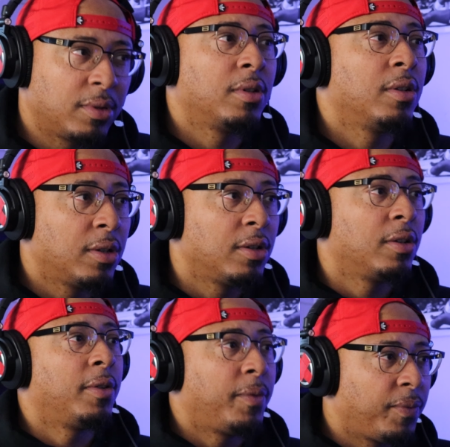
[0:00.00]
That's
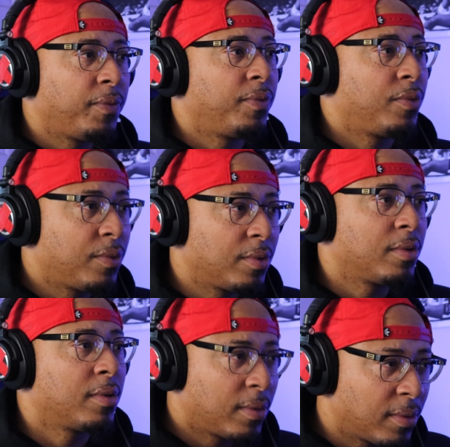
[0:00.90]
how I set this
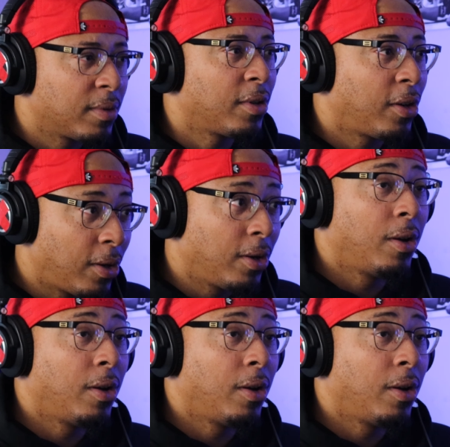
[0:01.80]
wicked streak, cause I don't get